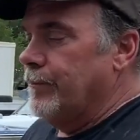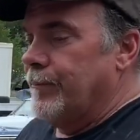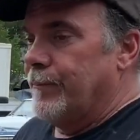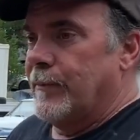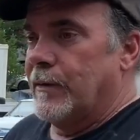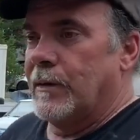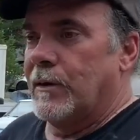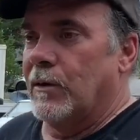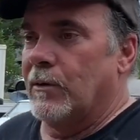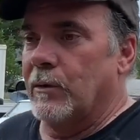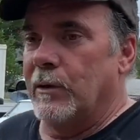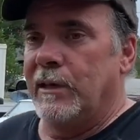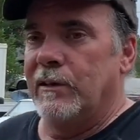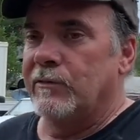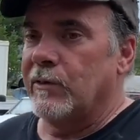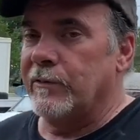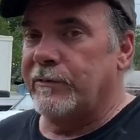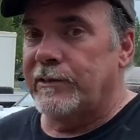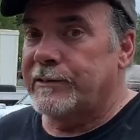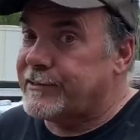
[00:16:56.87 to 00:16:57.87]

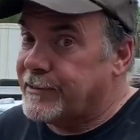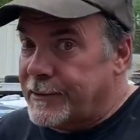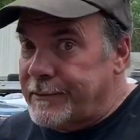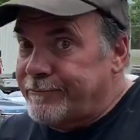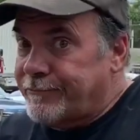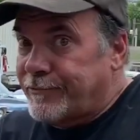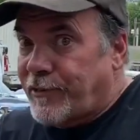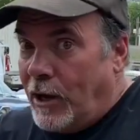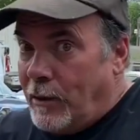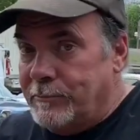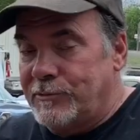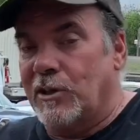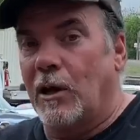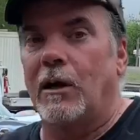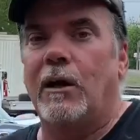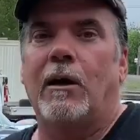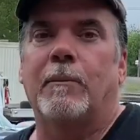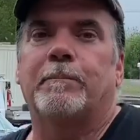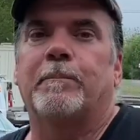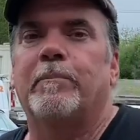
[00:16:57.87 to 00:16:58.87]
even if it's a thumbs
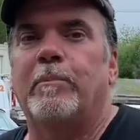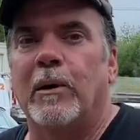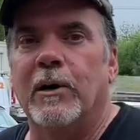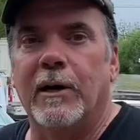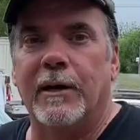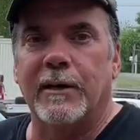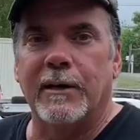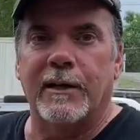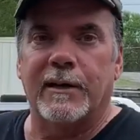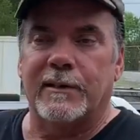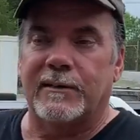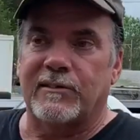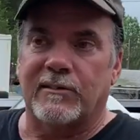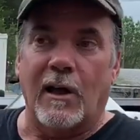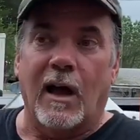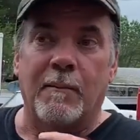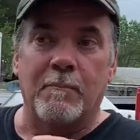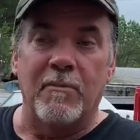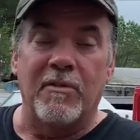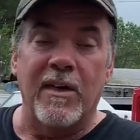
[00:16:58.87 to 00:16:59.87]
up, but
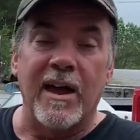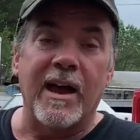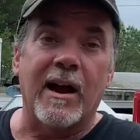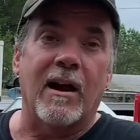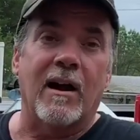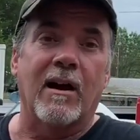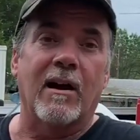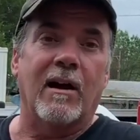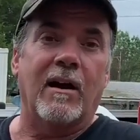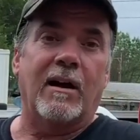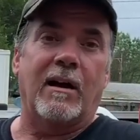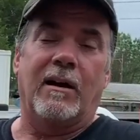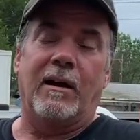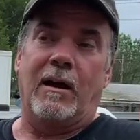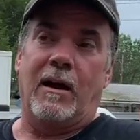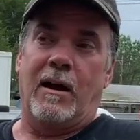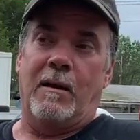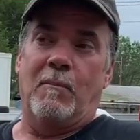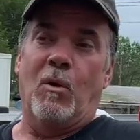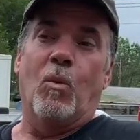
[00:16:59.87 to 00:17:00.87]
I'm there.
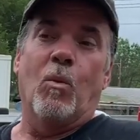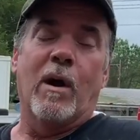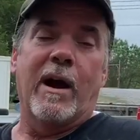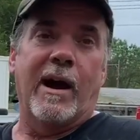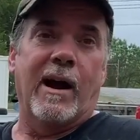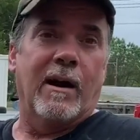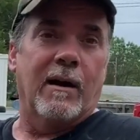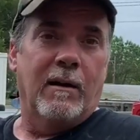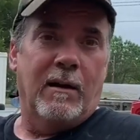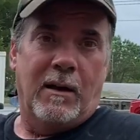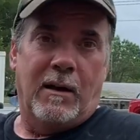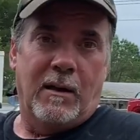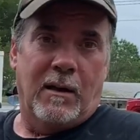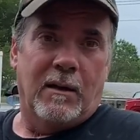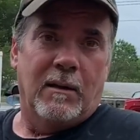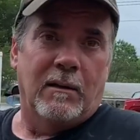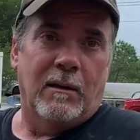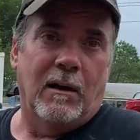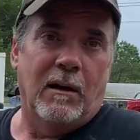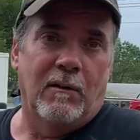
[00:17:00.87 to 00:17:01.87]
I'm aware
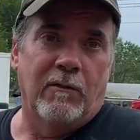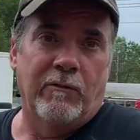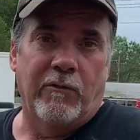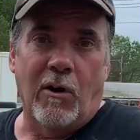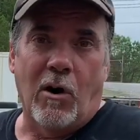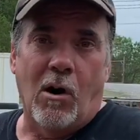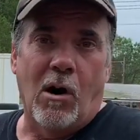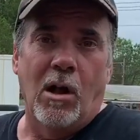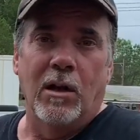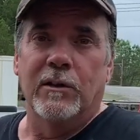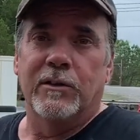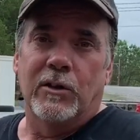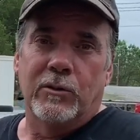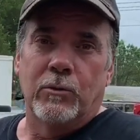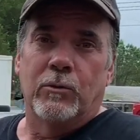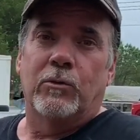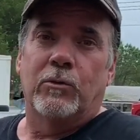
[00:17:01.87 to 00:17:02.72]
of all of you